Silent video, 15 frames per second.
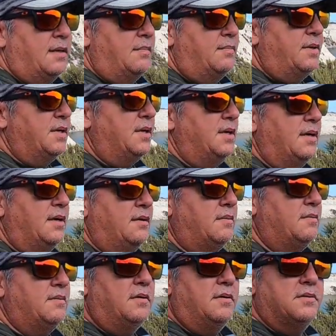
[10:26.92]
Being
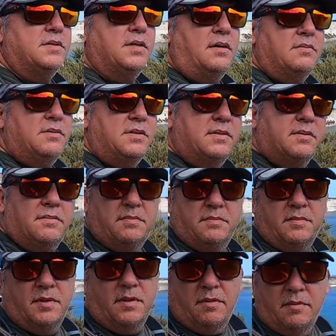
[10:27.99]
alone, no sounds,
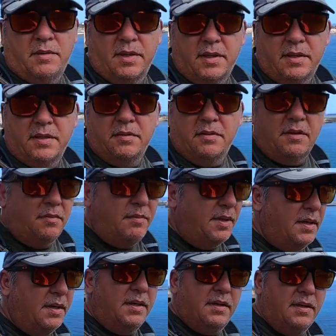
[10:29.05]
only the dog
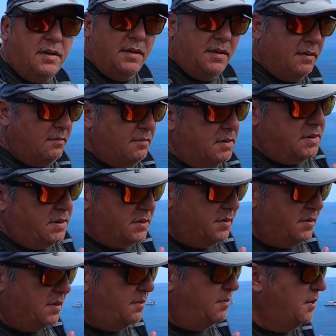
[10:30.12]
barking, which is not a